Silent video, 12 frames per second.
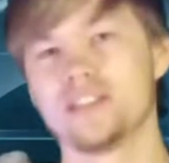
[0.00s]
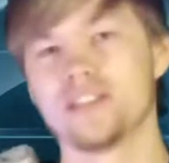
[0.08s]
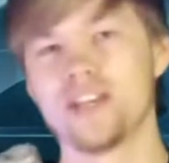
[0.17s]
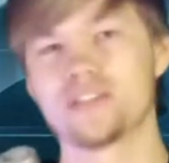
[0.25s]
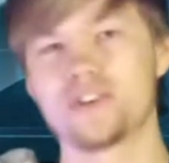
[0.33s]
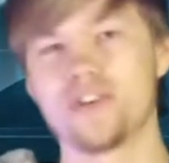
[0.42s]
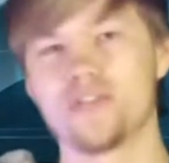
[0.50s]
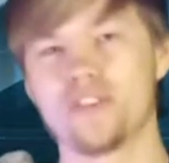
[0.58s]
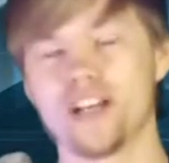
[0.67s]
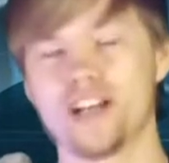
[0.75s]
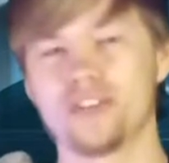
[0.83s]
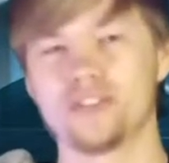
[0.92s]
That's all for
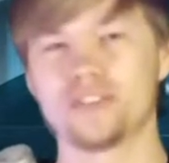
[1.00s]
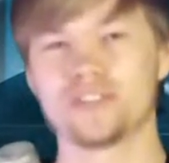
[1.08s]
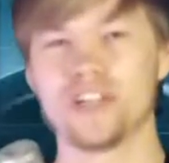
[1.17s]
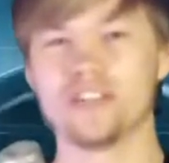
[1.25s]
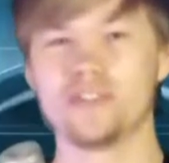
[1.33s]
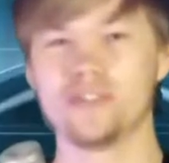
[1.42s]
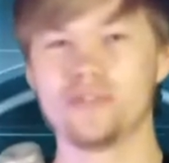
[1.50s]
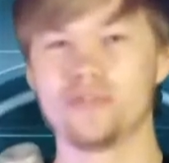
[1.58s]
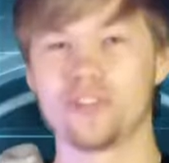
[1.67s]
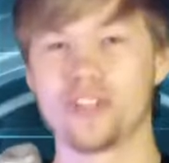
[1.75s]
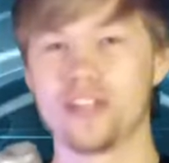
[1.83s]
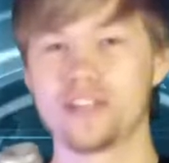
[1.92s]
now. Stay tuned
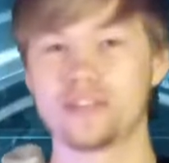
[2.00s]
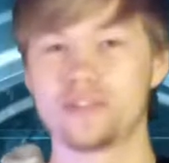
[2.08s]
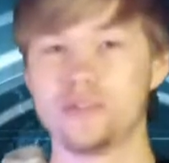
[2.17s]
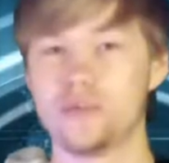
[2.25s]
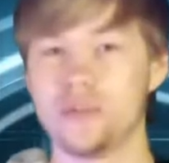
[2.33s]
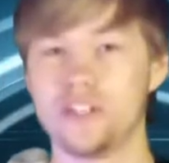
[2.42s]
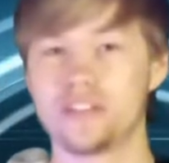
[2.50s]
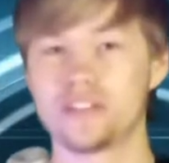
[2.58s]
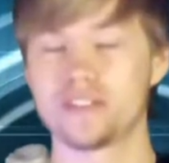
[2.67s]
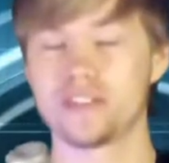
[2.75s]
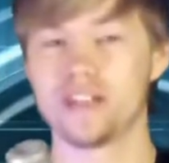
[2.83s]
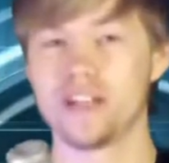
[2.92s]
for the next two
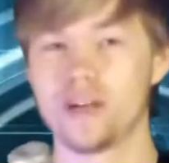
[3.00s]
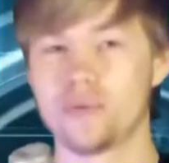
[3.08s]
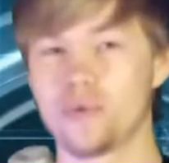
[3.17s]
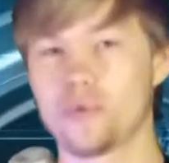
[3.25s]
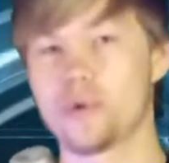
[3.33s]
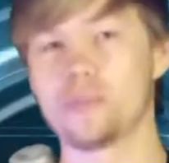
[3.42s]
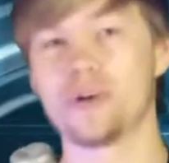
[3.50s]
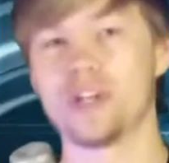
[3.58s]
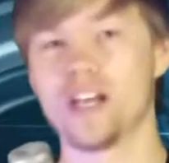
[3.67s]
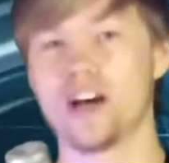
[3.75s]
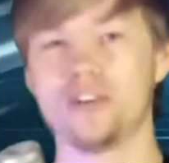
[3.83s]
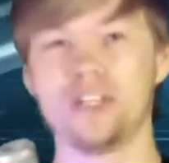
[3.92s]
weeks where we'll be putting
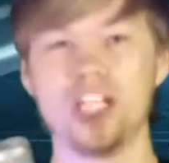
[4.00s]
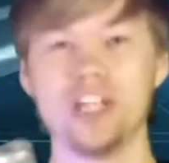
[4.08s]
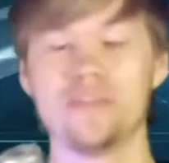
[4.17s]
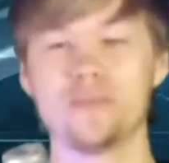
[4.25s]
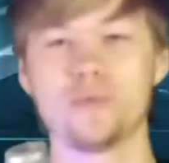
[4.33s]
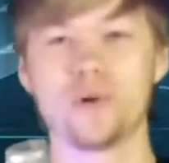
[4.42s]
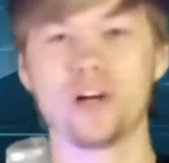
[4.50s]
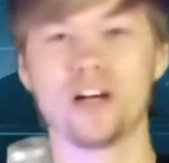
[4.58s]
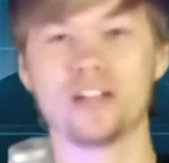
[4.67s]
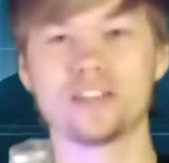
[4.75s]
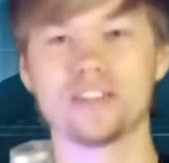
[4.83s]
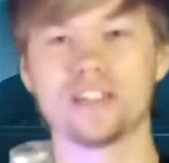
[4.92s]
out even more
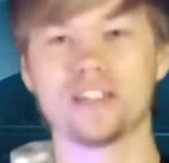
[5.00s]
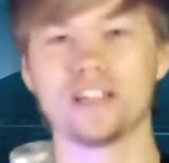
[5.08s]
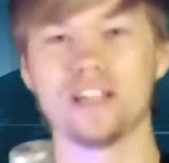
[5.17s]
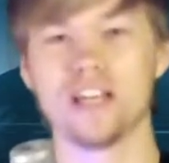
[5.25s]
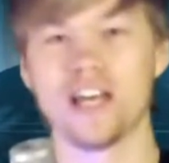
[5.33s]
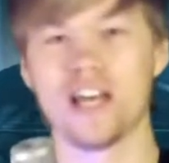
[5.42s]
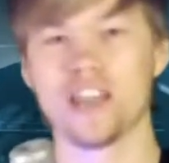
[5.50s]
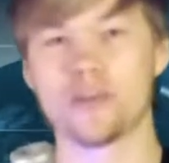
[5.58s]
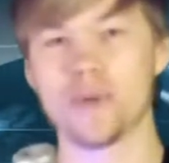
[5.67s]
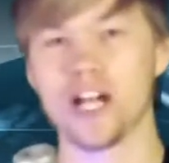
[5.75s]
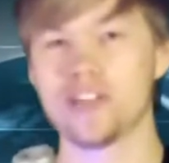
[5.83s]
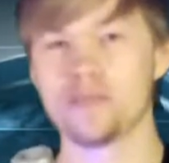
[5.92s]
content and there
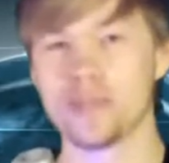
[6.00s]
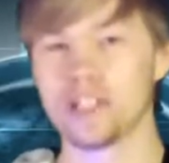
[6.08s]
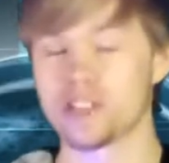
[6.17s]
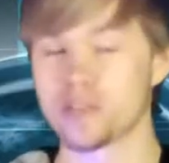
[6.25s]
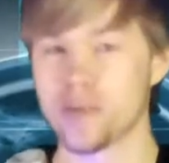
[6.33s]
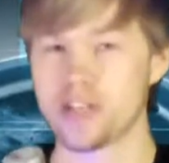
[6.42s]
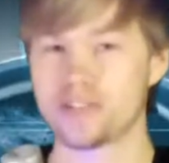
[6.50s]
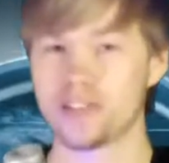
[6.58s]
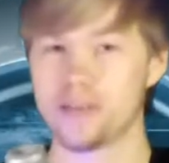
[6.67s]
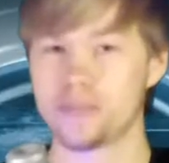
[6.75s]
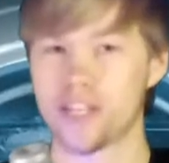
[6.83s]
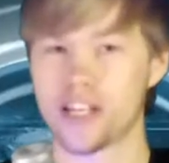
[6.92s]
might even be a special
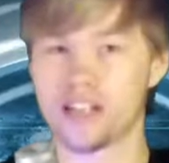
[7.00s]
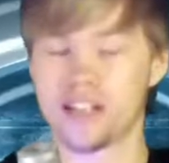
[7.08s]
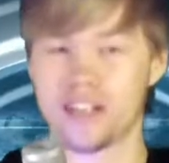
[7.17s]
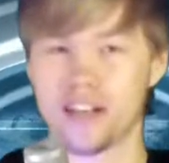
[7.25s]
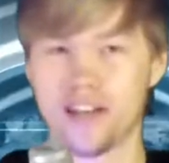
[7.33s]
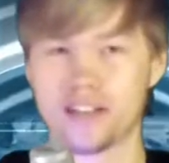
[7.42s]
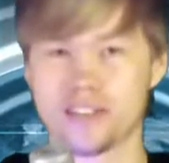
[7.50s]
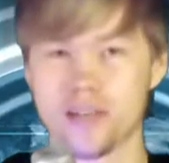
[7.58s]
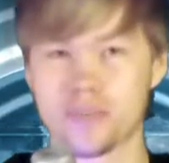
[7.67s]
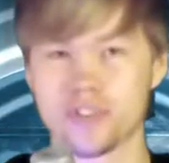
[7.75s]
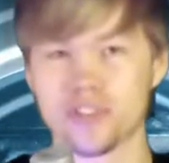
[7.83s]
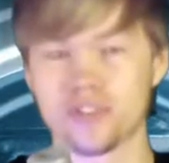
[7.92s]
update in the next
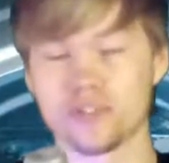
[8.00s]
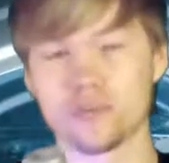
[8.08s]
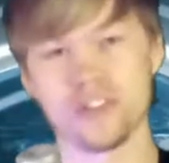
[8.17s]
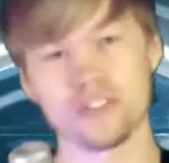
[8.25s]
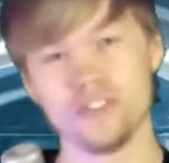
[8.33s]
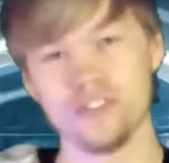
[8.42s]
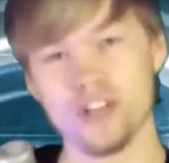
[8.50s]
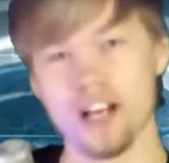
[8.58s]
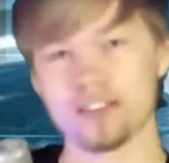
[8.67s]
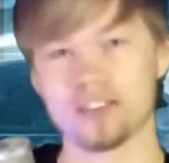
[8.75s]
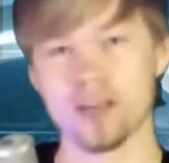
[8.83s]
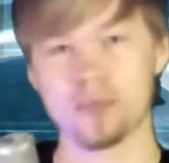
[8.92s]
episode. So I'll see you
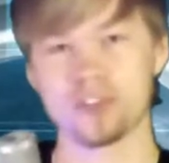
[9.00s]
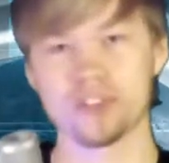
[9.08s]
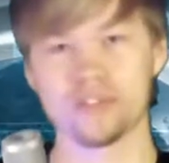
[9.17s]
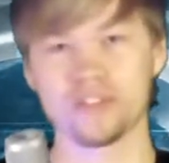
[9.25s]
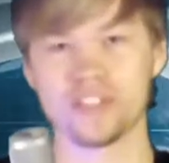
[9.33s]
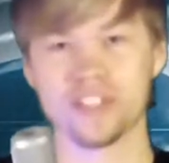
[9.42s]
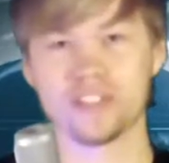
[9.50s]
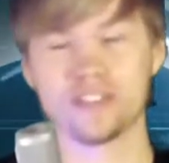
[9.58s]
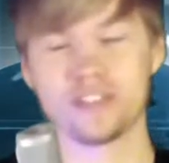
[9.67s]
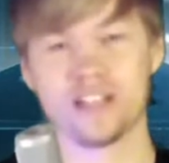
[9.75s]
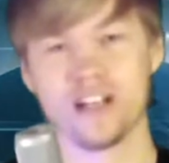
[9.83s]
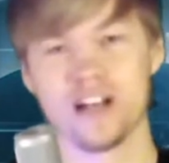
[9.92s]
guys in episode
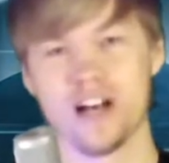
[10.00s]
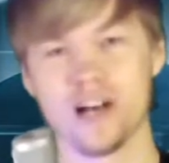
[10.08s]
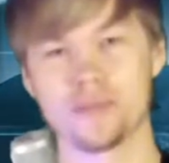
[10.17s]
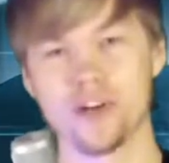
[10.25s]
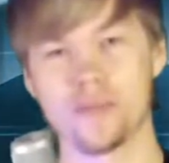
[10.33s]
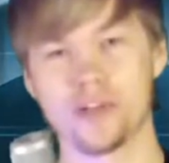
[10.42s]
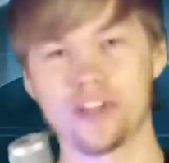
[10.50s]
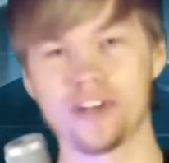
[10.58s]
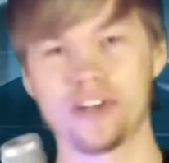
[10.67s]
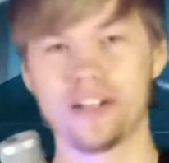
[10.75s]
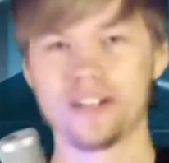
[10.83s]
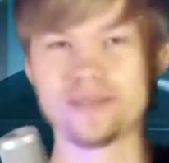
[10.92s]
six. I'm Dalton
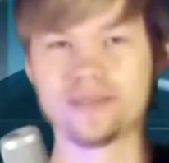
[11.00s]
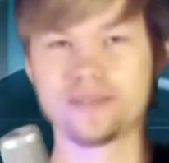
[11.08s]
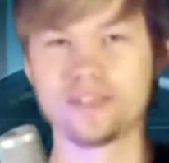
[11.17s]
McCleary.